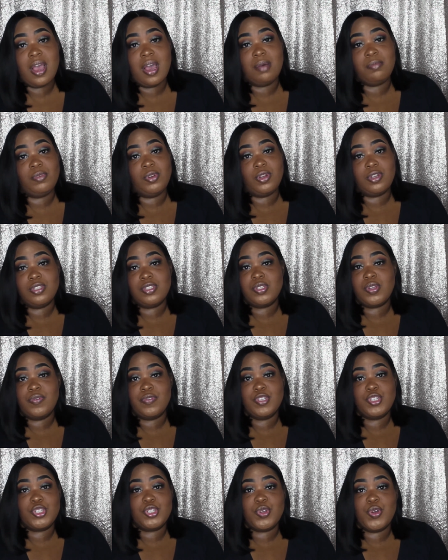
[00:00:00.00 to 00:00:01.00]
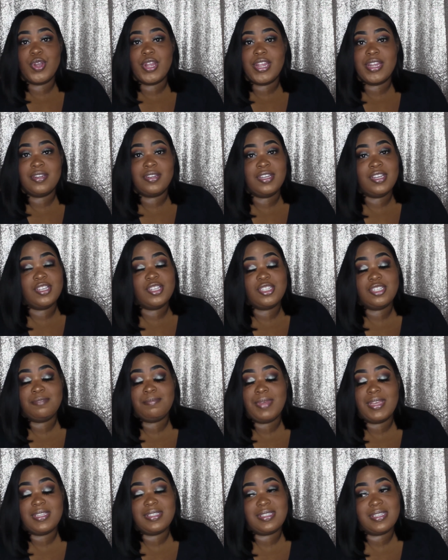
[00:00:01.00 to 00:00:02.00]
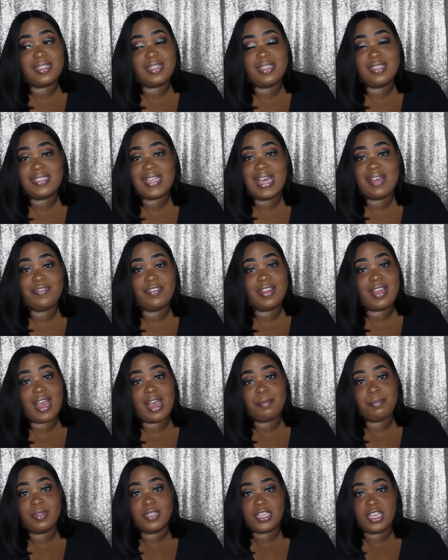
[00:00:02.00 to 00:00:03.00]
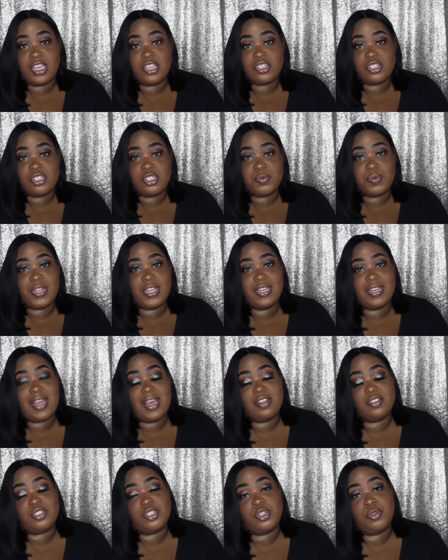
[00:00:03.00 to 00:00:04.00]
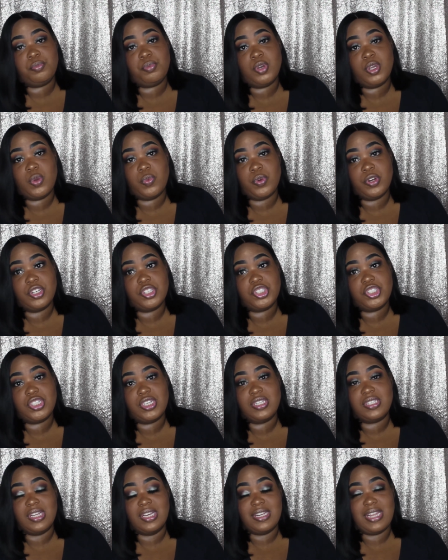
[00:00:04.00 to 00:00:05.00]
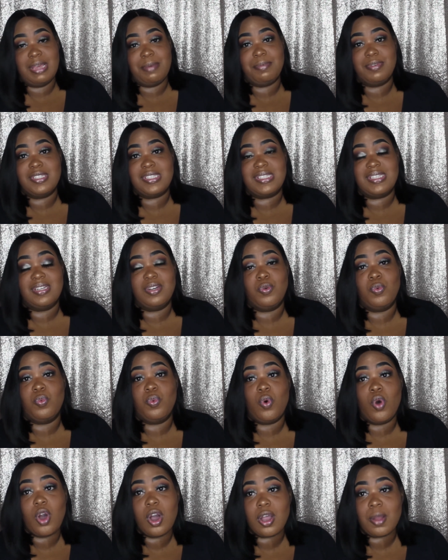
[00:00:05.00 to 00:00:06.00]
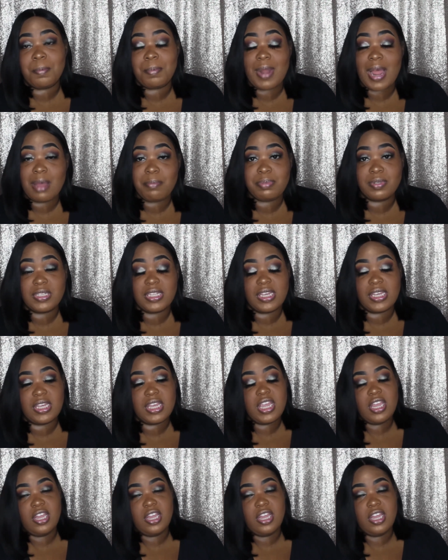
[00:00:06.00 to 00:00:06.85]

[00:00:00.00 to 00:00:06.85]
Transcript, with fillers: um long story short she basically is having complications with it now to the point where she's unable to walk properly